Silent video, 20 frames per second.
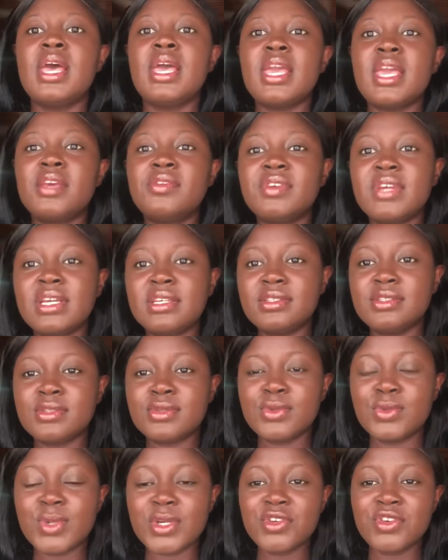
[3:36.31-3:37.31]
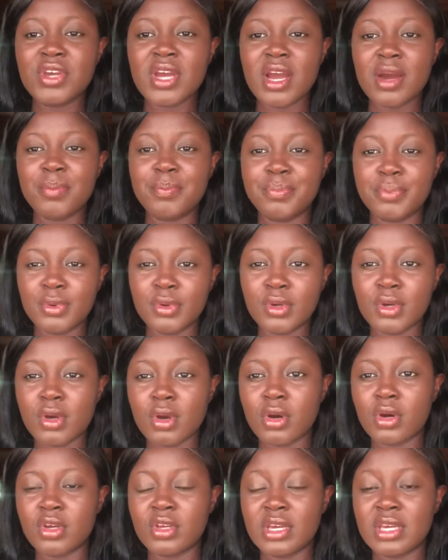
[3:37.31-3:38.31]
if you're in school and you are broke,
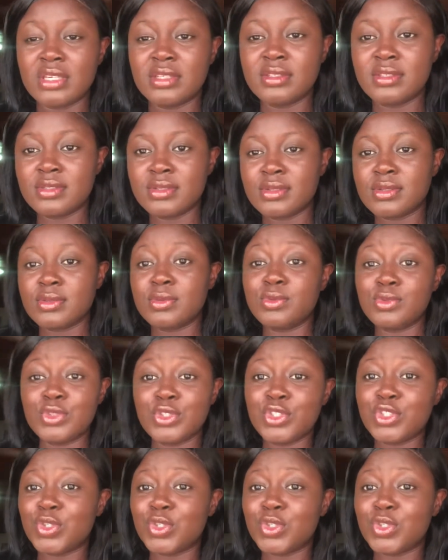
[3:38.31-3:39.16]
or you